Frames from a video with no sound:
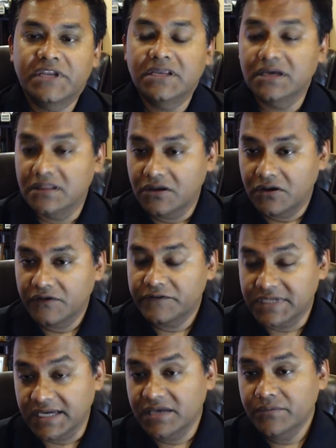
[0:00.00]
spending a lot
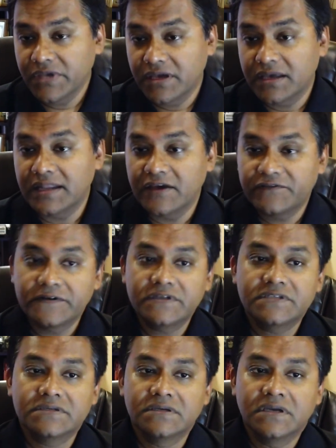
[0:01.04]
of time and
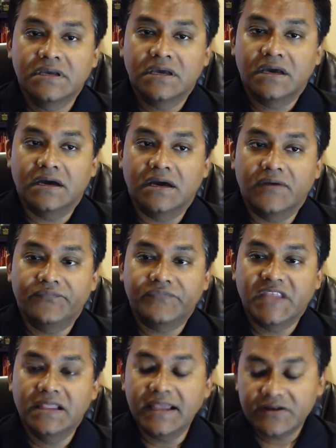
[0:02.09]
effort
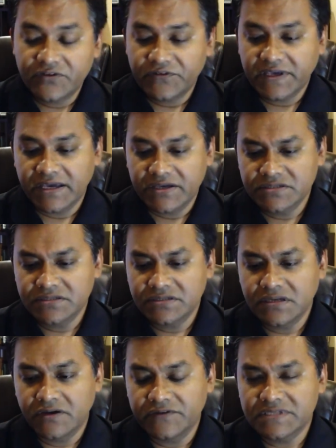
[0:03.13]
um,
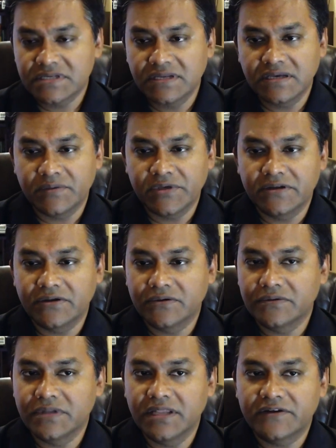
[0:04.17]
electrification, obviously, I mean, you
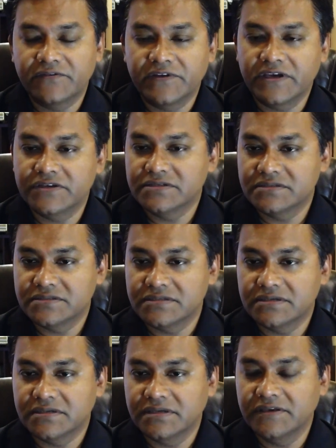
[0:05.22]
know, electrification is
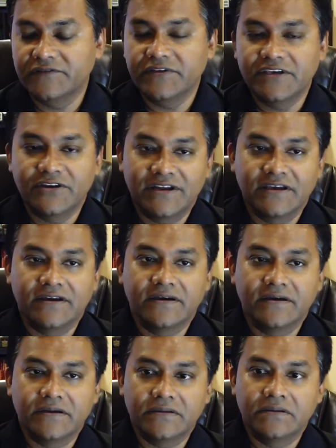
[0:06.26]
a EV,
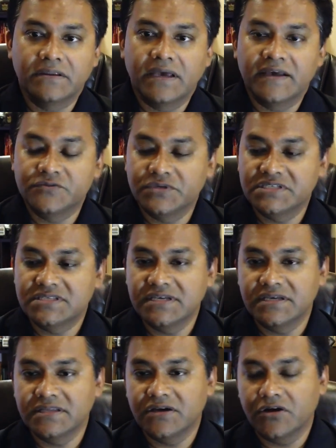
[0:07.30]
or, uh, as we
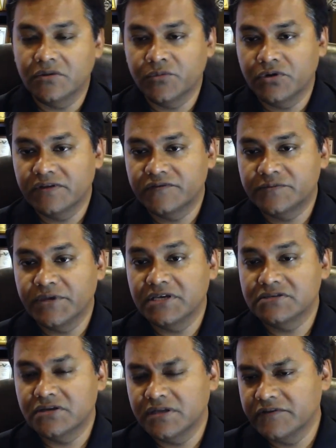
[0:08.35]
see in the automotive
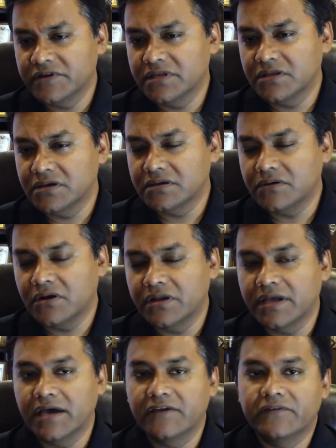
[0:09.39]
space, or even in the
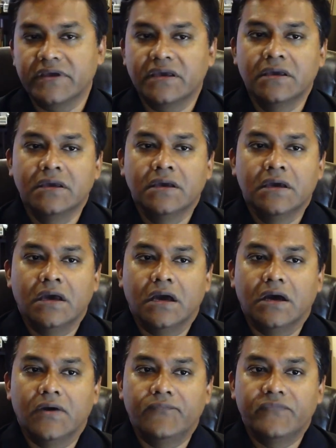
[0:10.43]
on highway.
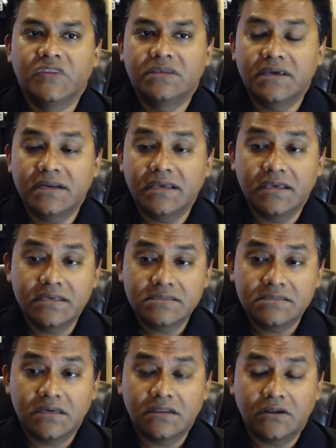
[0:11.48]
Um, there
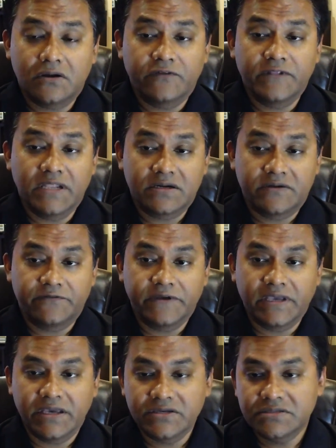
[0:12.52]
is a lot of
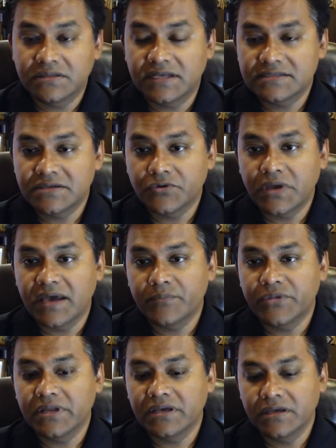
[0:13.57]
electrification that's
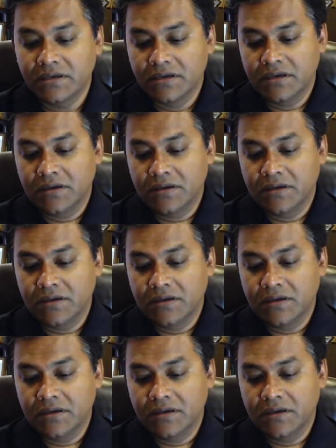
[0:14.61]
happening,